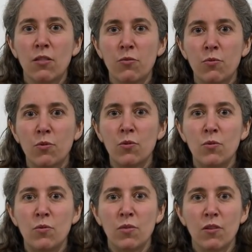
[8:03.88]
in
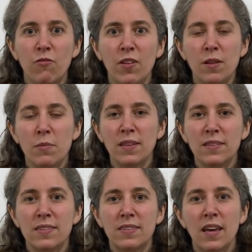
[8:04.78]
through the
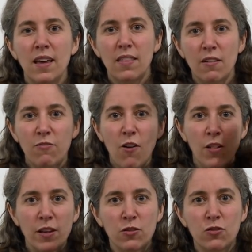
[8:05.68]
filaments than
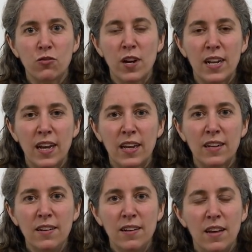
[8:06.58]
falling straight
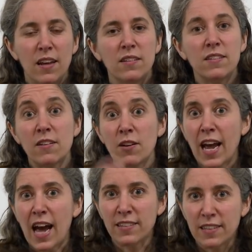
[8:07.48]
in? Does their
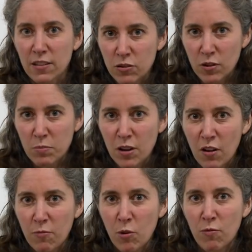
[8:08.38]
gas get stripped
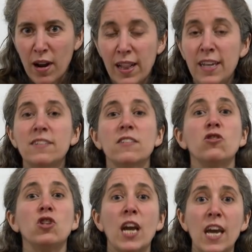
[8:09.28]
off more readily? Does it
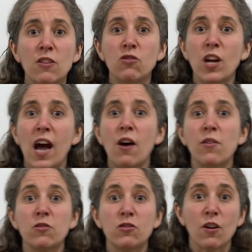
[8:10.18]
change
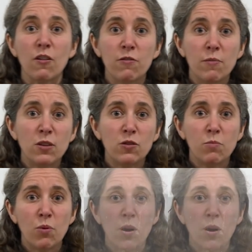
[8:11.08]
how their star formation